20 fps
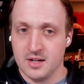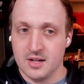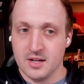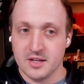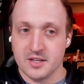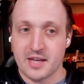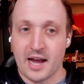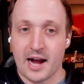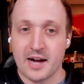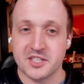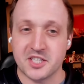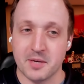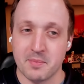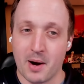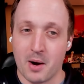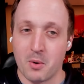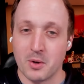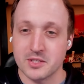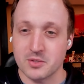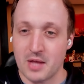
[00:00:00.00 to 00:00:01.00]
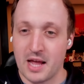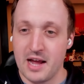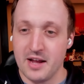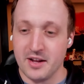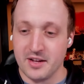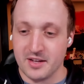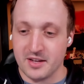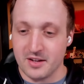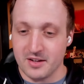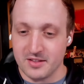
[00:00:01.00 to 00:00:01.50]
Yajima was la
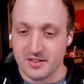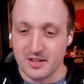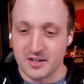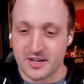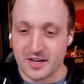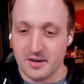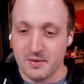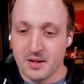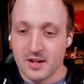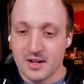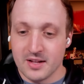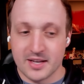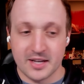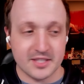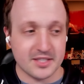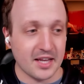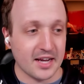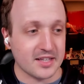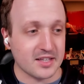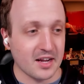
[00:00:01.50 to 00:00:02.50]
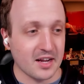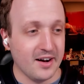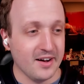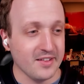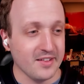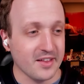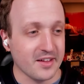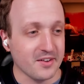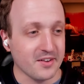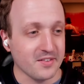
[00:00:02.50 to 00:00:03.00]
look at him. he's like the
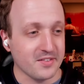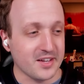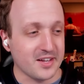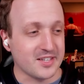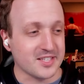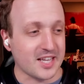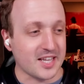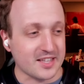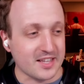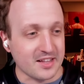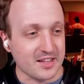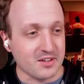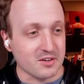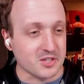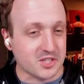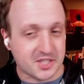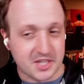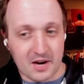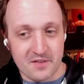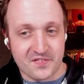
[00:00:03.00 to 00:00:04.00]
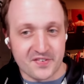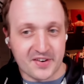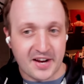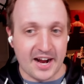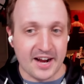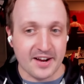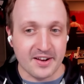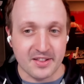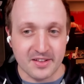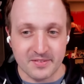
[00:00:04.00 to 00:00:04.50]
little he's like the little chef
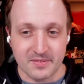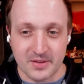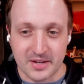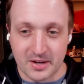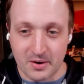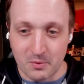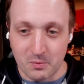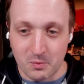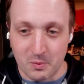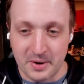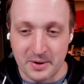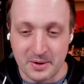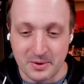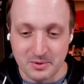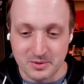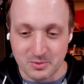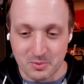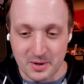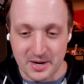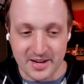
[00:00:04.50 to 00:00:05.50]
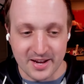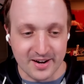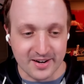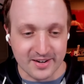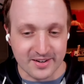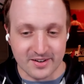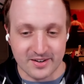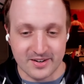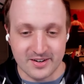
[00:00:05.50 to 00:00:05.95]
guy like when he was way younger.